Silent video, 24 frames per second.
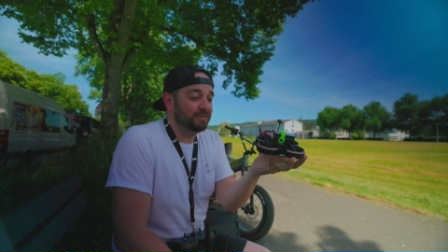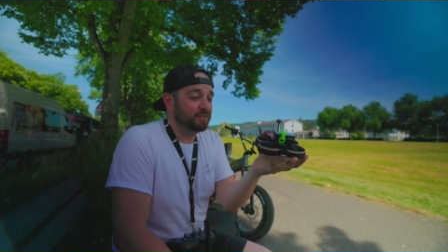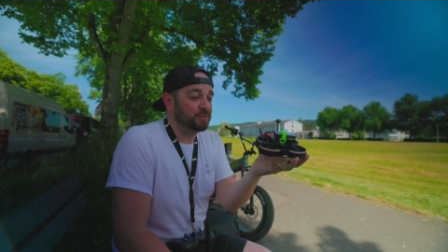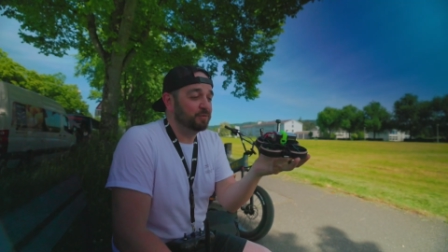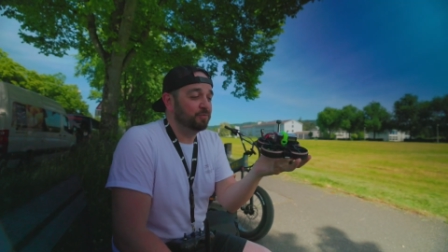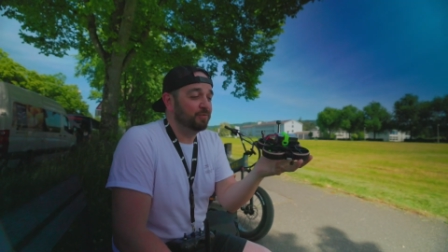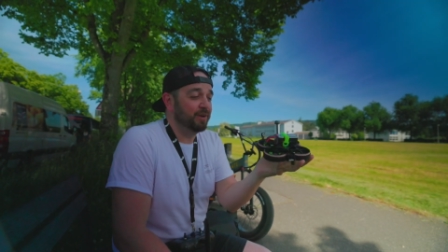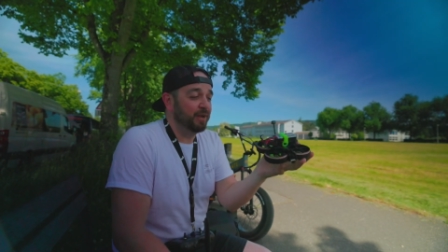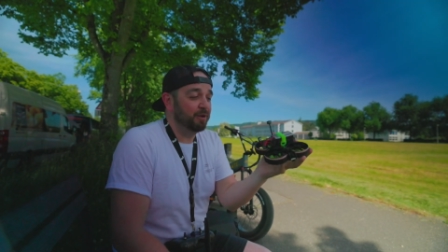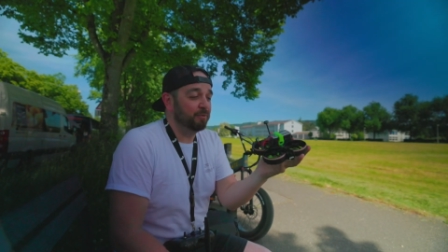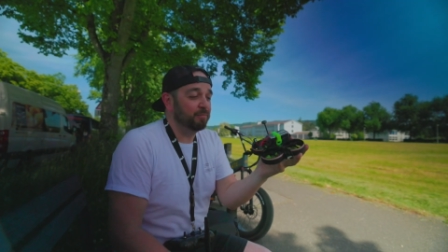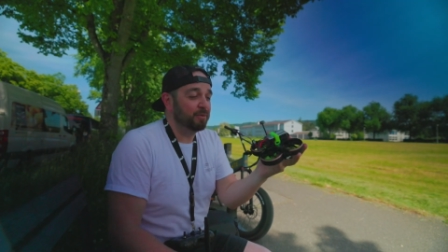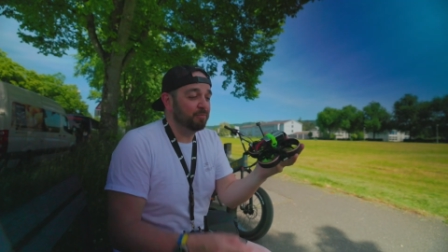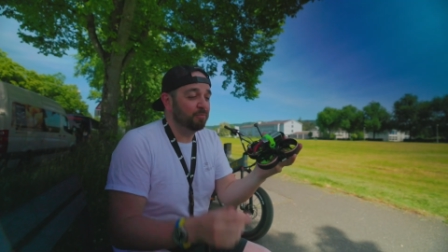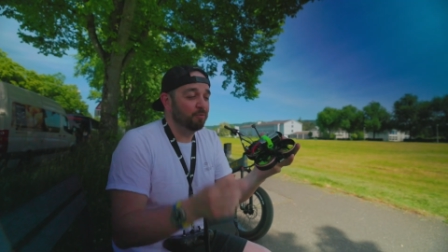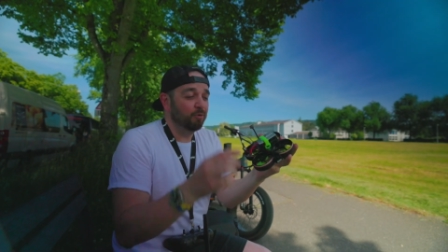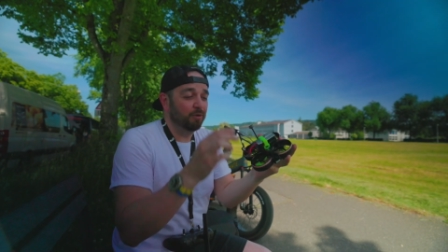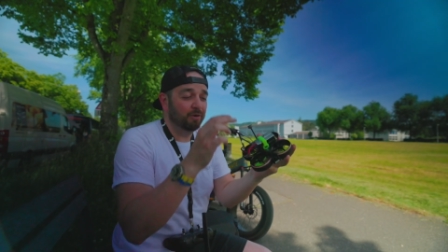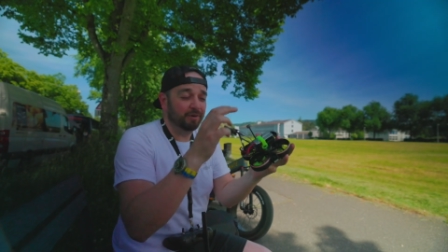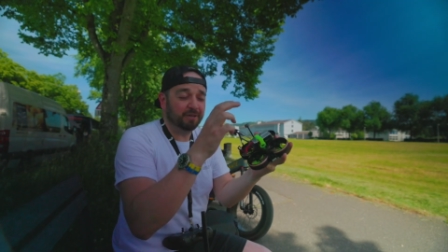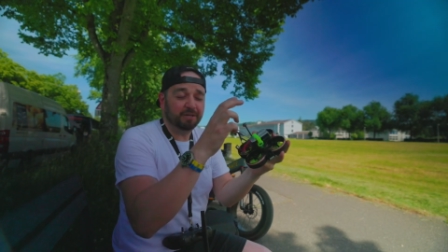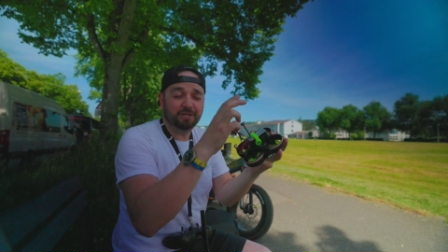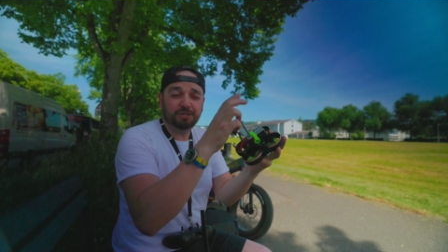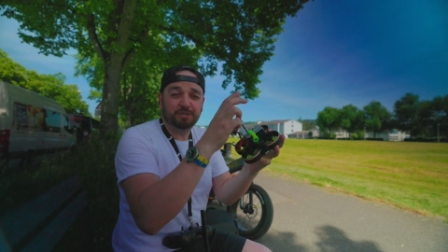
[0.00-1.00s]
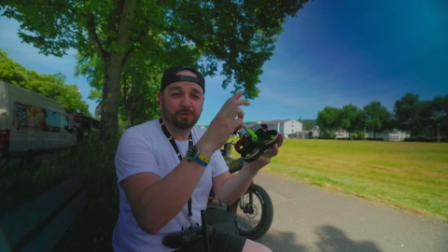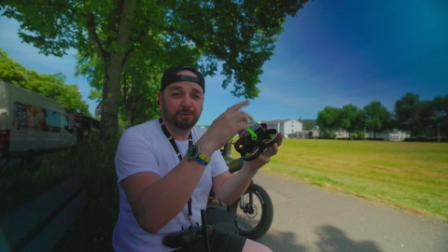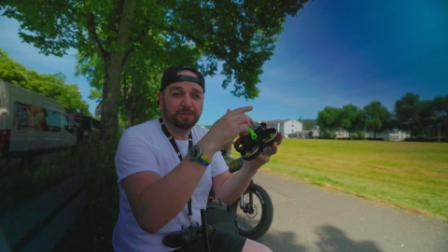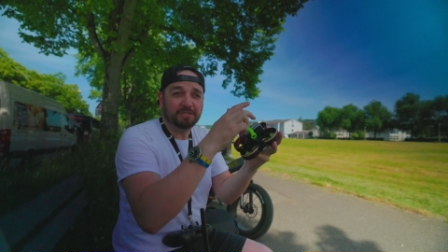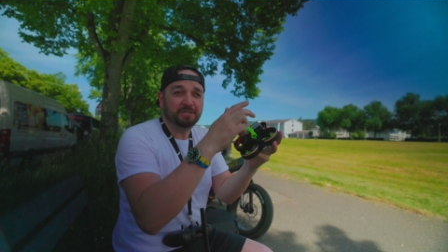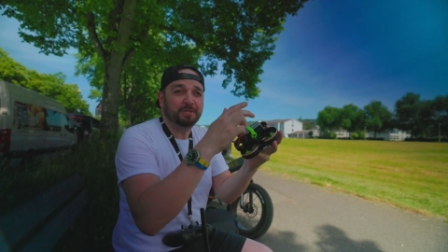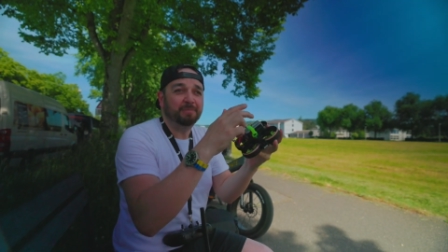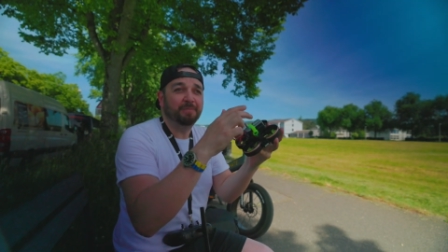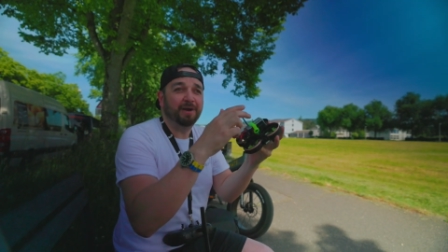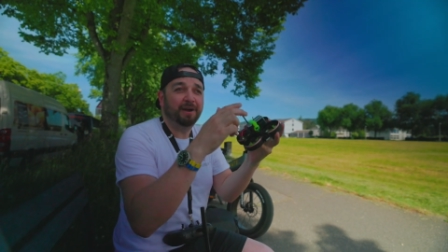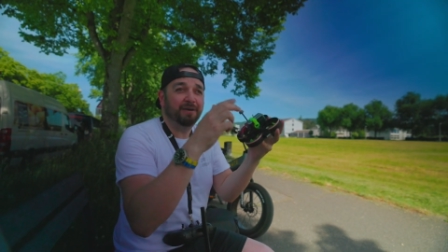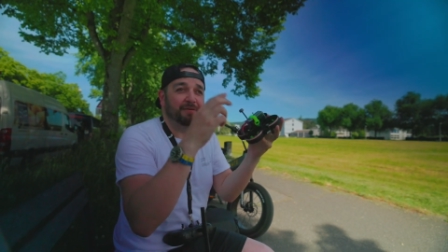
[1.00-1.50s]
this around a bit more, I'm going to switch
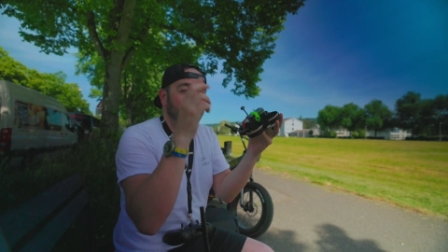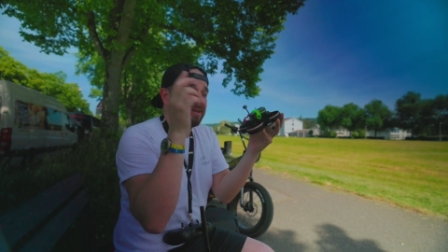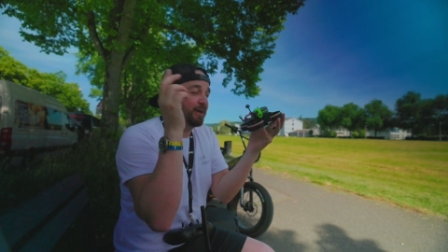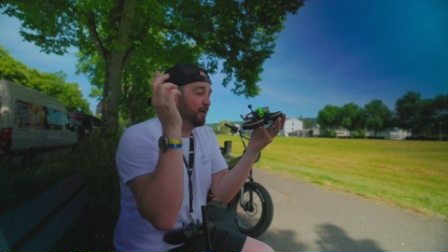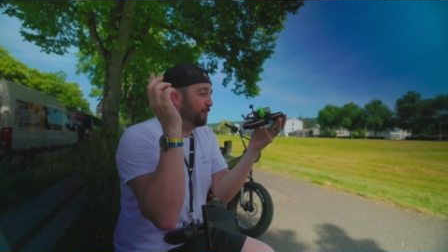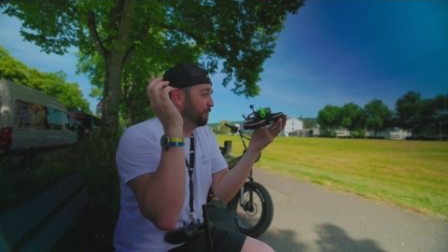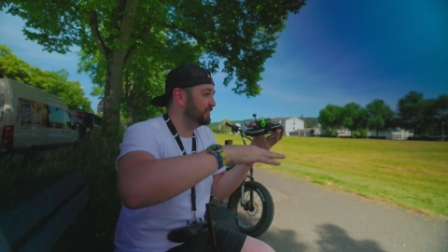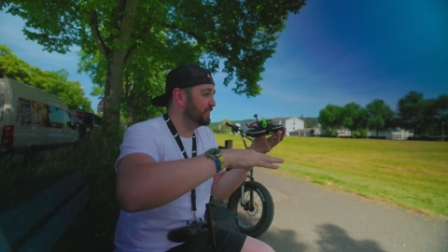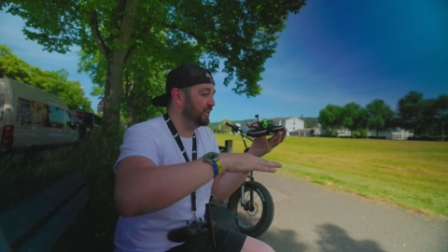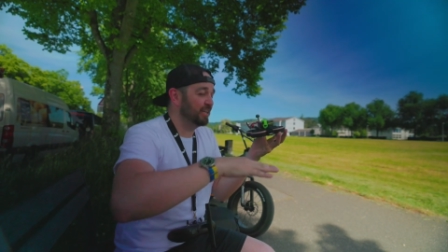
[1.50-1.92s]
the battery out,